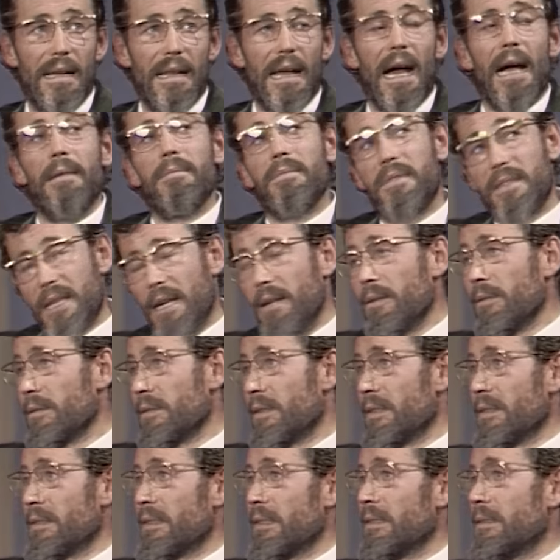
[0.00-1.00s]
I'm told
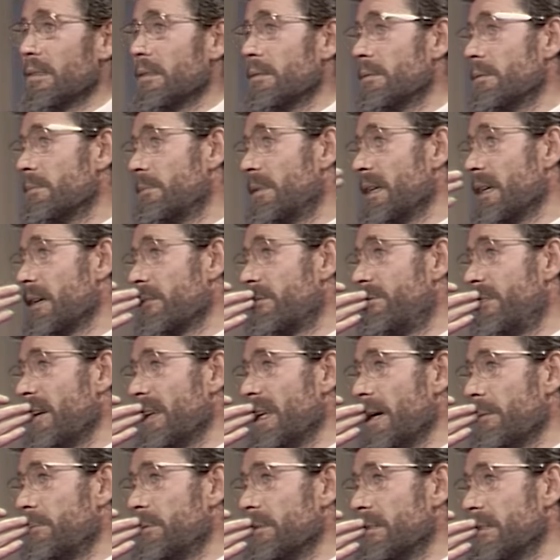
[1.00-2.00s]
that being
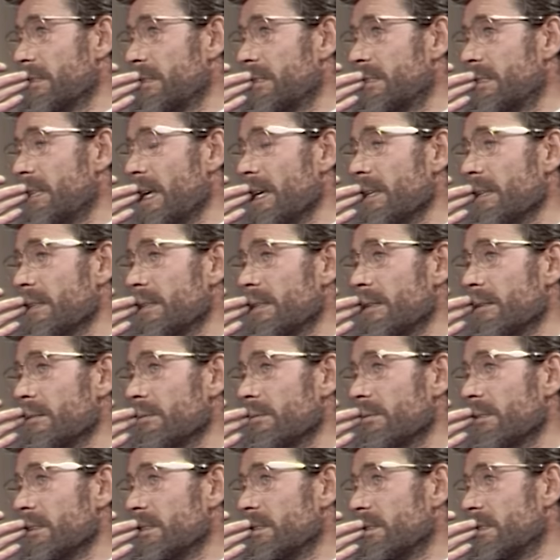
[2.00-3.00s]
fed up is a state
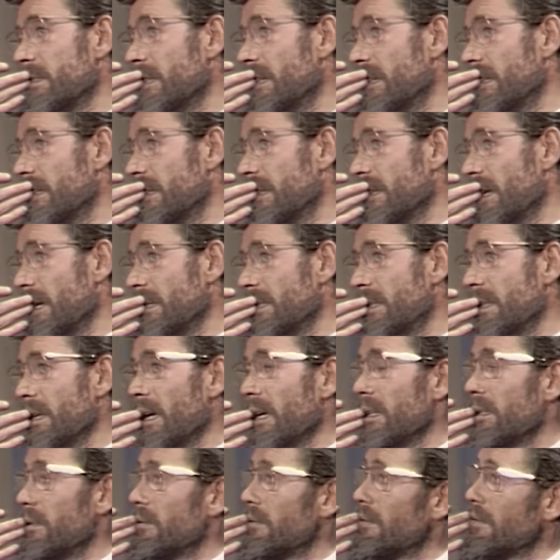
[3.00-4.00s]
in which
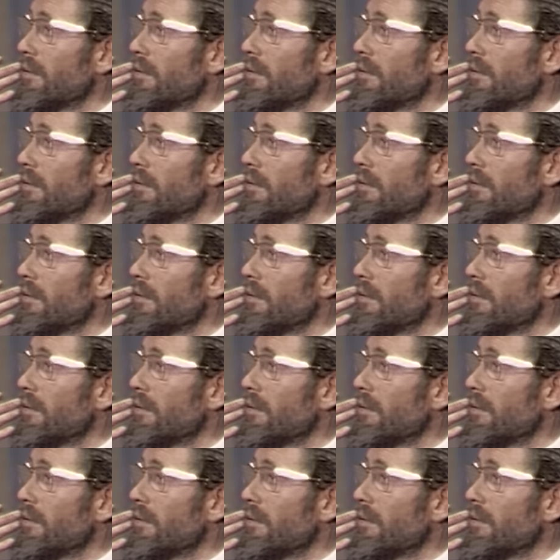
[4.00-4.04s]
98%